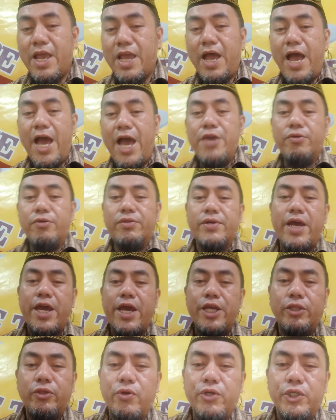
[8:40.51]
Are you
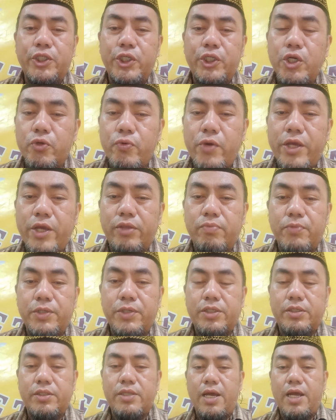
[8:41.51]
trying to insinuate,
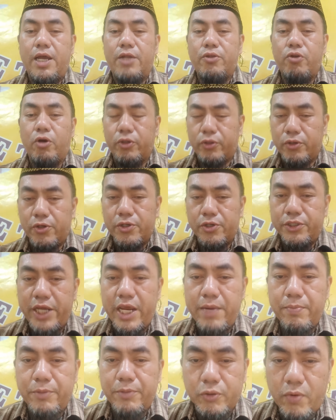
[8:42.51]
Dr.
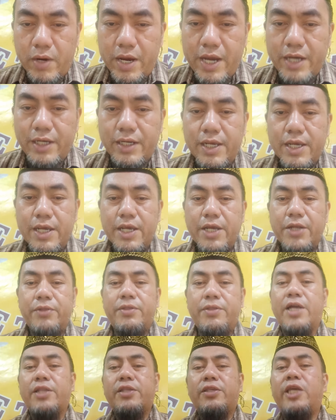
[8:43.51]
James White,
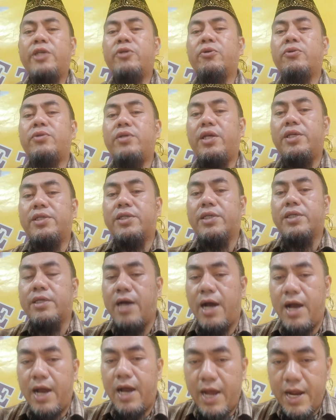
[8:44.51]
that Jesus is
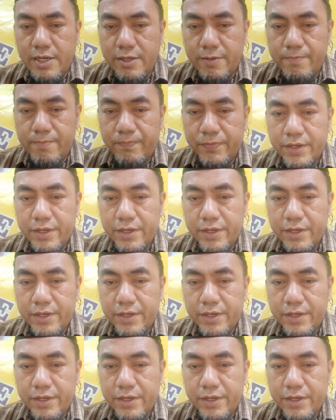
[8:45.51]
God,